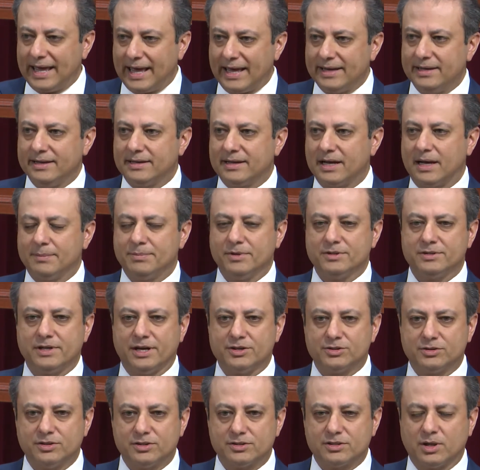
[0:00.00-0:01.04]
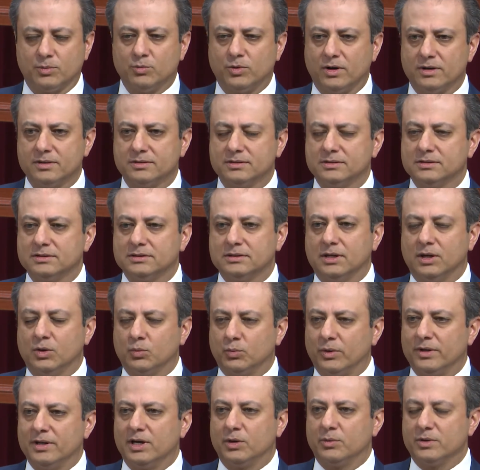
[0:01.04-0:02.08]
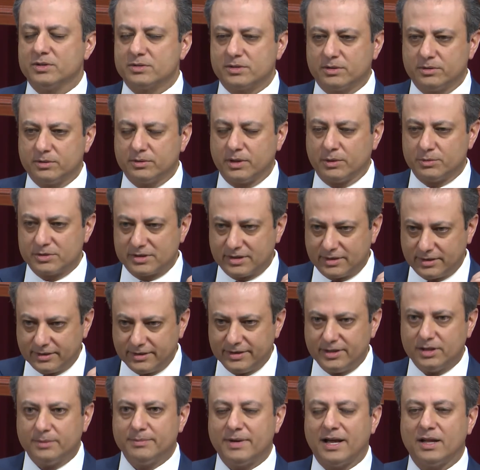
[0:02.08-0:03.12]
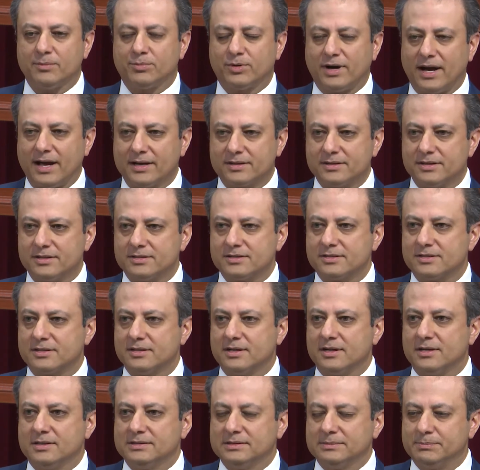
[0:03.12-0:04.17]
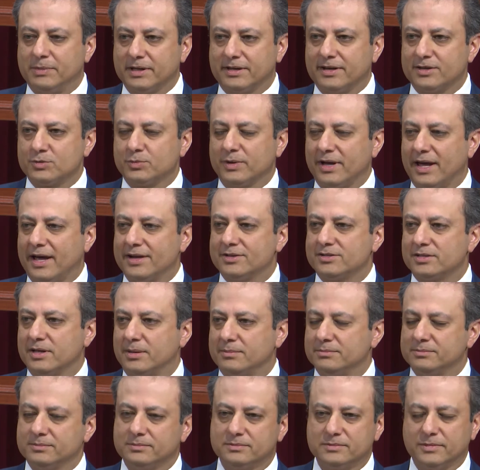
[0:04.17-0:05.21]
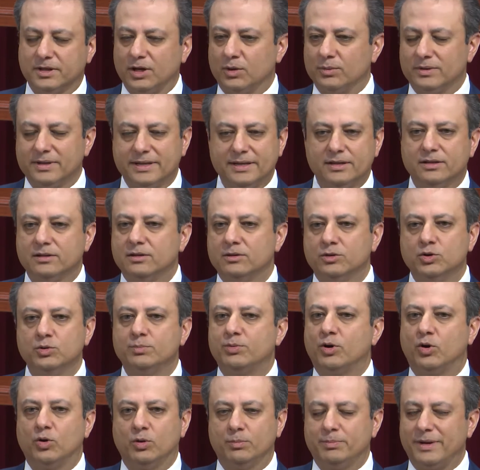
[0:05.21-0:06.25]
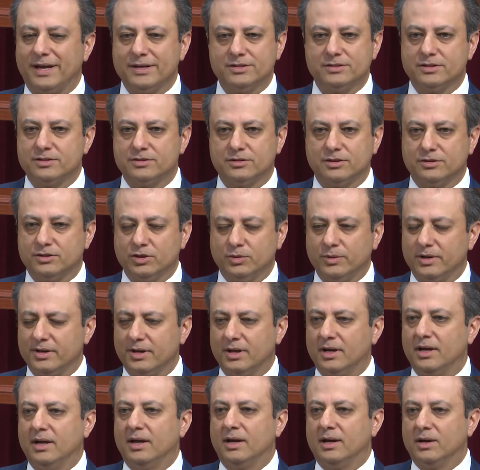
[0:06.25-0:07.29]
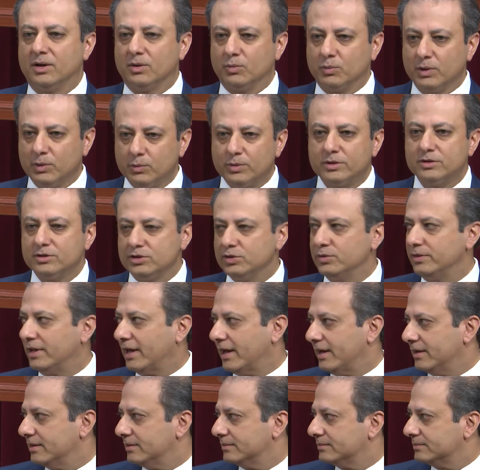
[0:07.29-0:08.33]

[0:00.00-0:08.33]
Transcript: any compensation to someone where there was, there was clear malpractice because we had some you know, legal loophole basis to do it, we wouldn't do that.